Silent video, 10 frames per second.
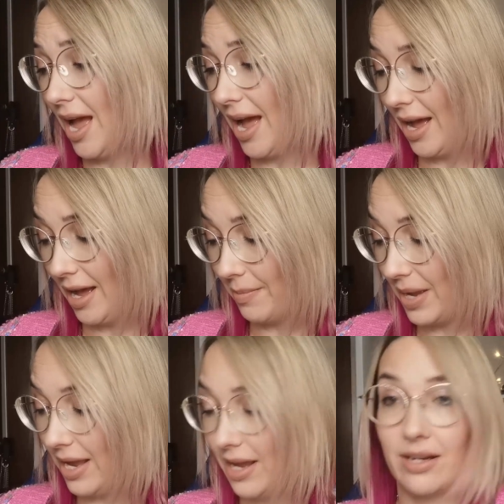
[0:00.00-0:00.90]

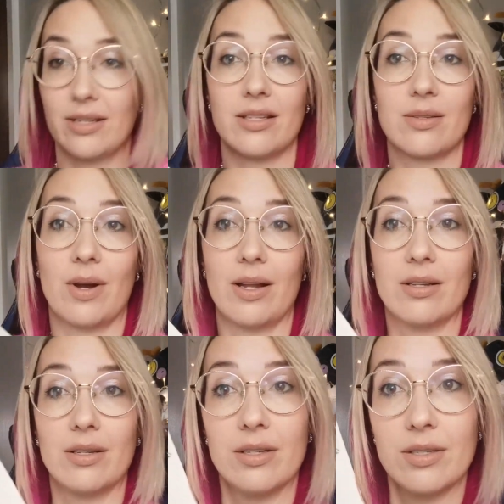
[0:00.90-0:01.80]
And this one
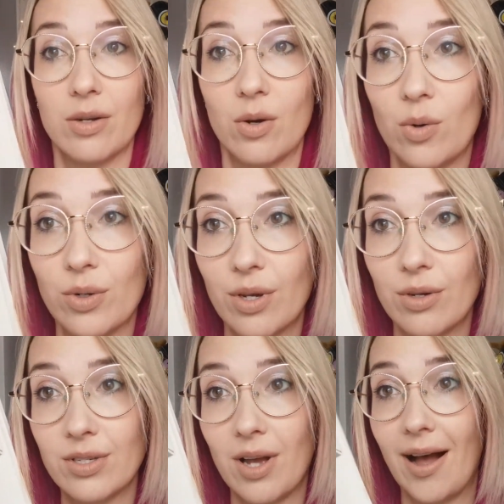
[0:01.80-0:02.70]
is also
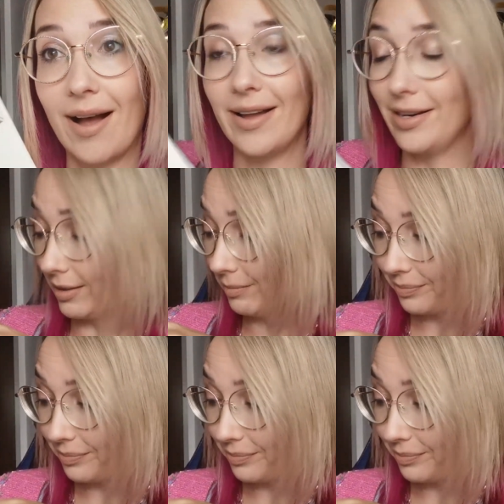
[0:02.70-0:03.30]
signed.